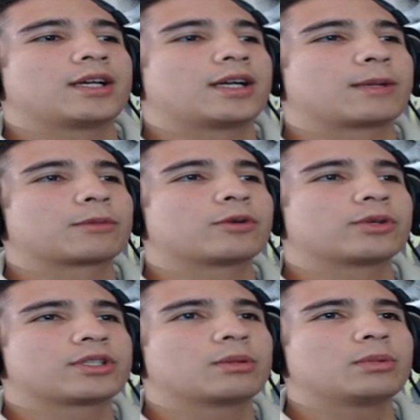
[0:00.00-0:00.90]
I'm
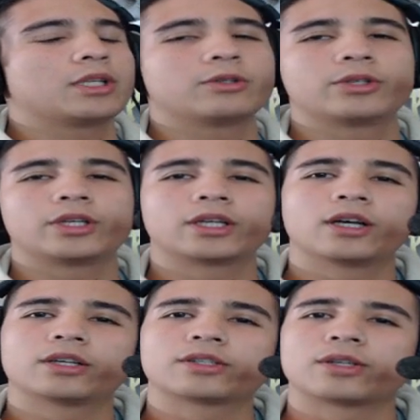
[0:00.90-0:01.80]
going to be doing
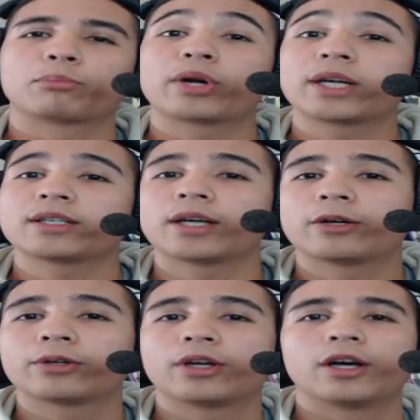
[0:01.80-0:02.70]
some
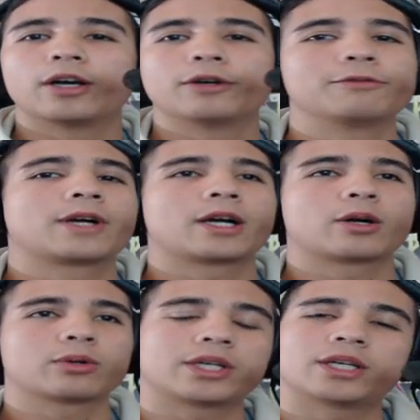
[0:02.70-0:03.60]
breakdown of
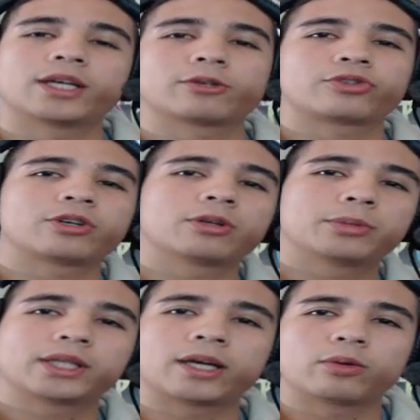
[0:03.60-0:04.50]
our in-house
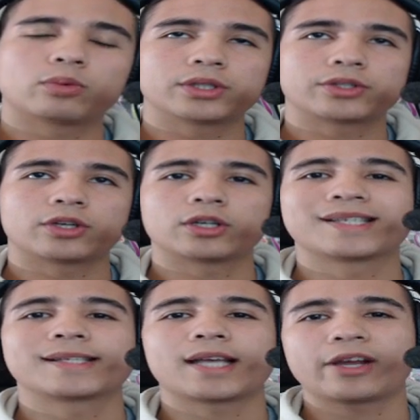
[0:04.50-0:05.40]
tournament that was on
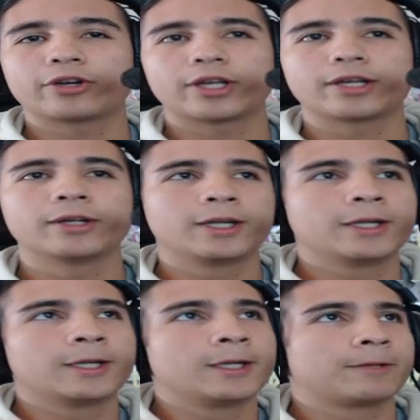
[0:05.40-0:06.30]
Saturday.
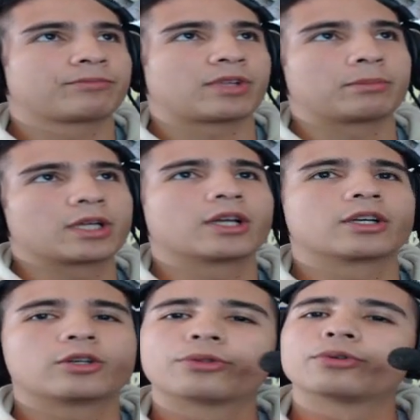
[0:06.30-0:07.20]
I'm going
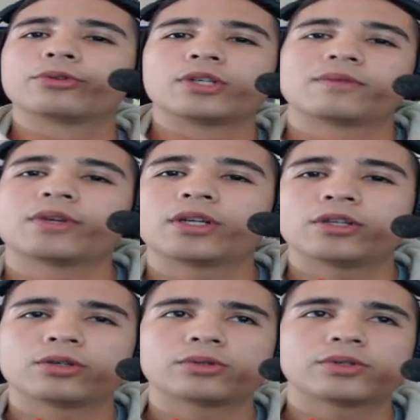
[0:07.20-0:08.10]
to go through these
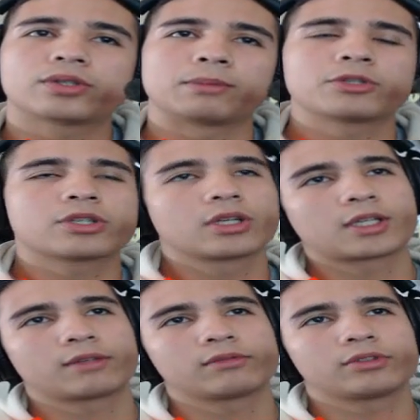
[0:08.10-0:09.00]
videos. I'm just going
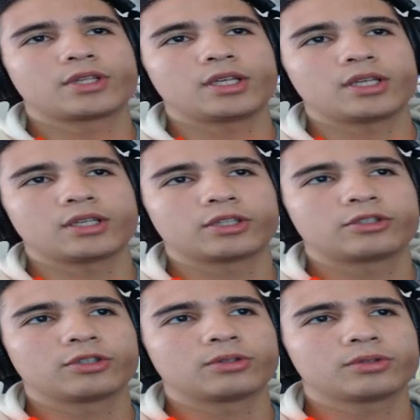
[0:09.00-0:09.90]
to cover the
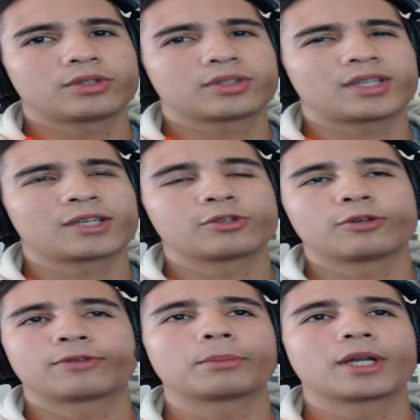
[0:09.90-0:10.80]
adults. I don't know
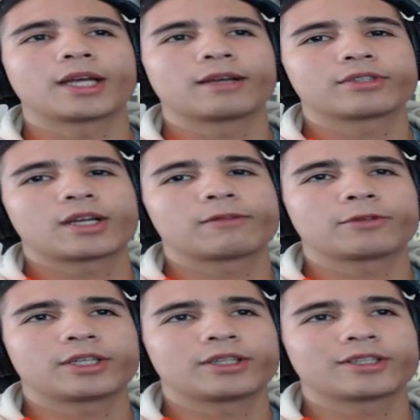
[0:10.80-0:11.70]
if I'm going to have time
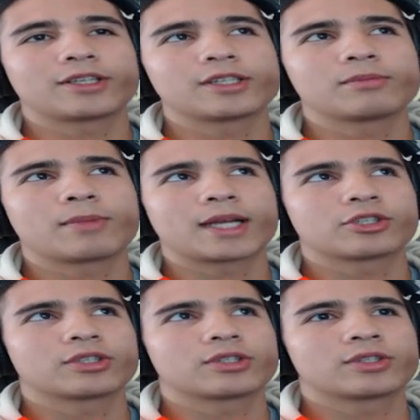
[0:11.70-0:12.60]
for any of the kids
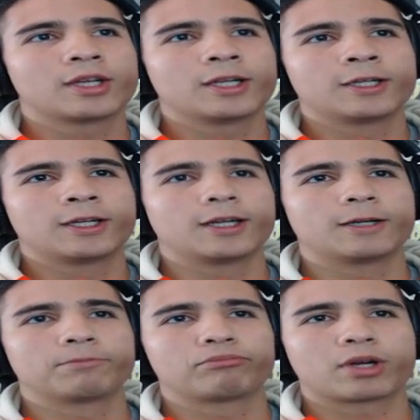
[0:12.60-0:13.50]
matches.
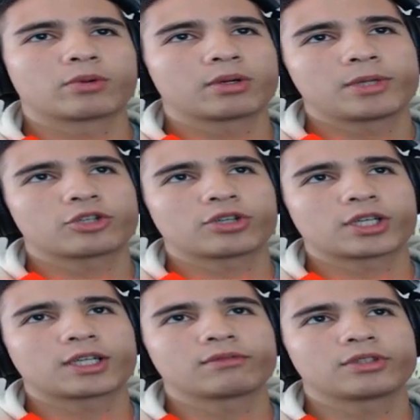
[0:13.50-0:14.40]
But I want to make sure
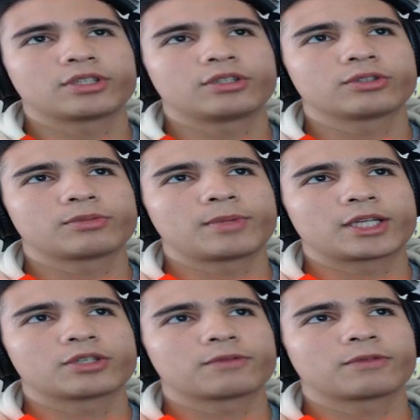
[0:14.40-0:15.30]
I cover the adults
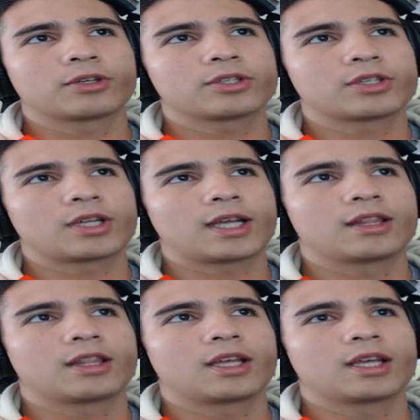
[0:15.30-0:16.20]
matches first,
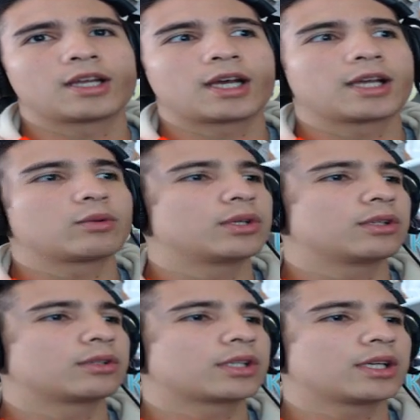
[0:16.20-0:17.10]
and then I
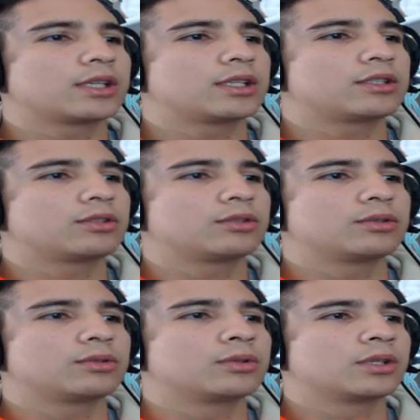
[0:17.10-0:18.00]
will get
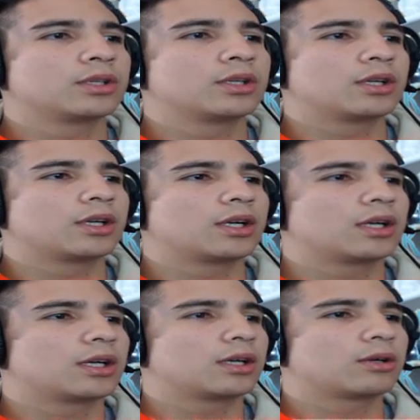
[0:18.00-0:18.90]
into
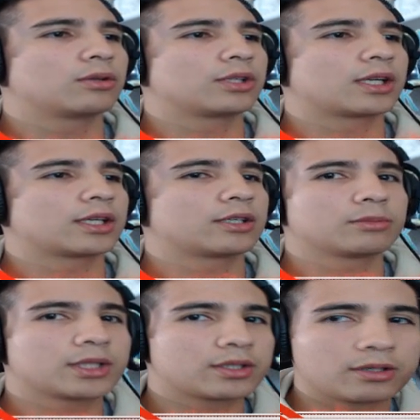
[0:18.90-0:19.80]
hold on, I hear
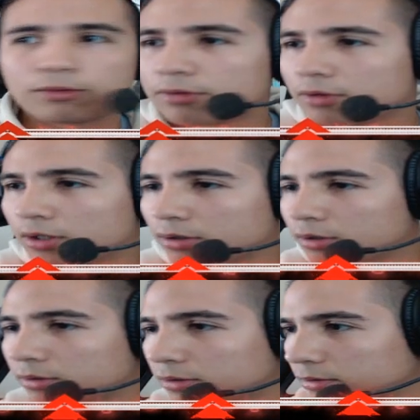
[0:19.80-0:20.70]
myself.
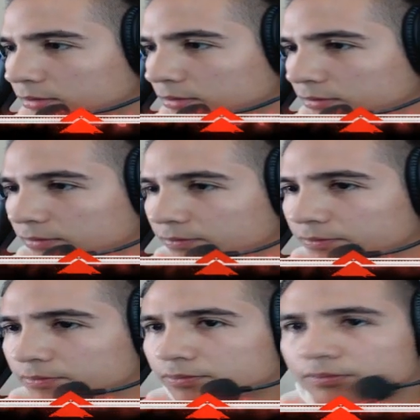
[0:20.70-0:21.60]
Uh-oh.
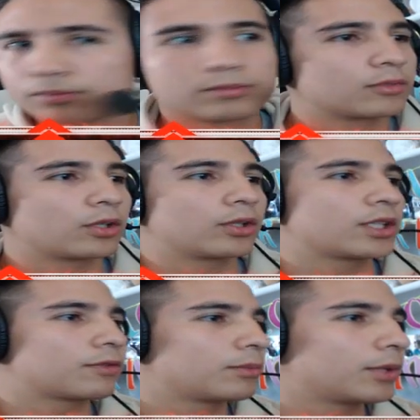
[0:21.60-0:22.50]
Oh,
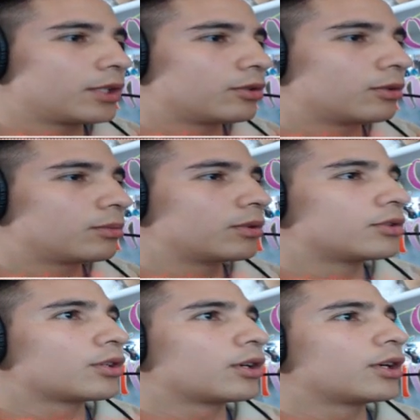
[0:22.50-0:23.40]
that's for my YouTube.
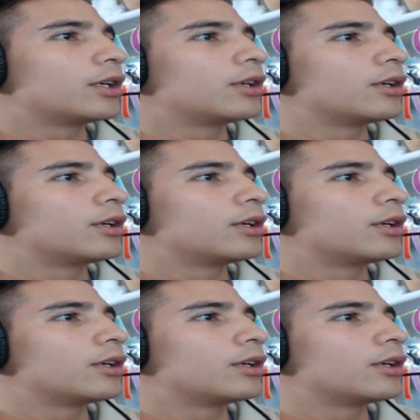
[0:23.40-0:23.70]
Sorry.